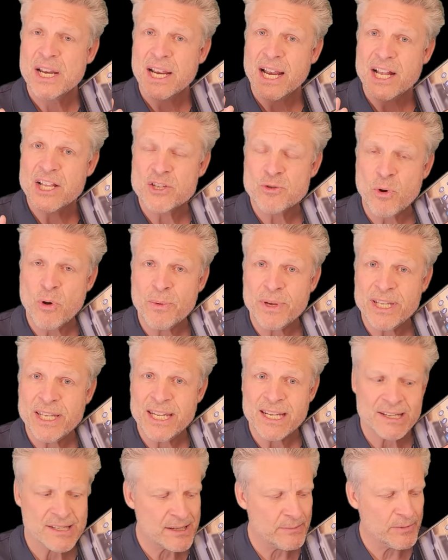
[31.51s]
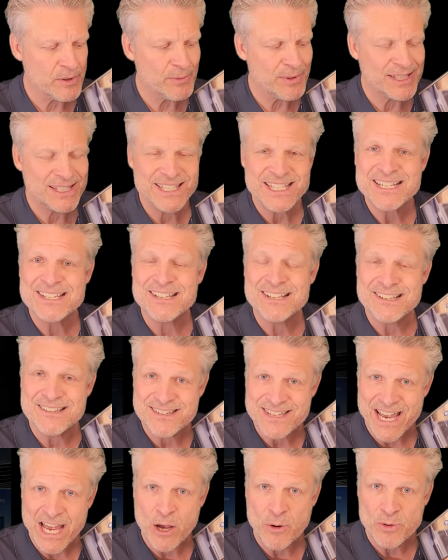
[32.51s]
And so what we need is something with decent
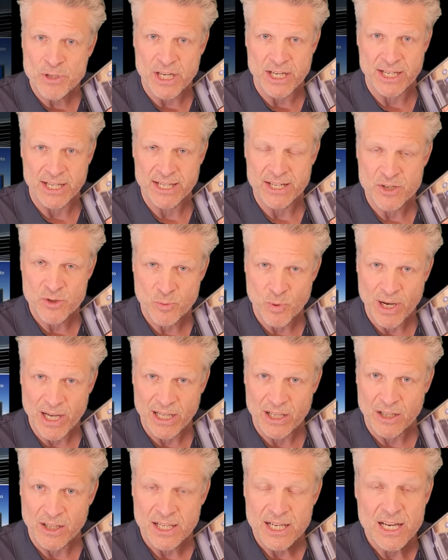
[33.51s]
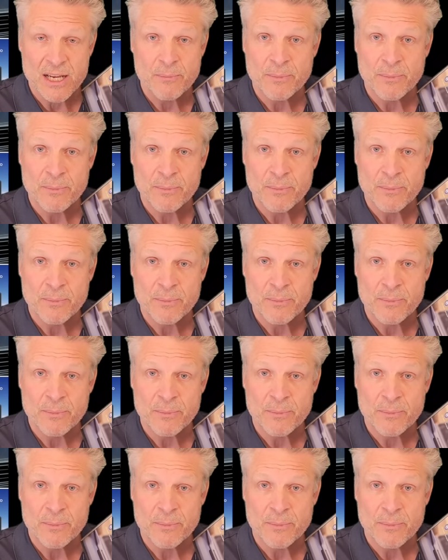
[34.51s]
sound in it as well,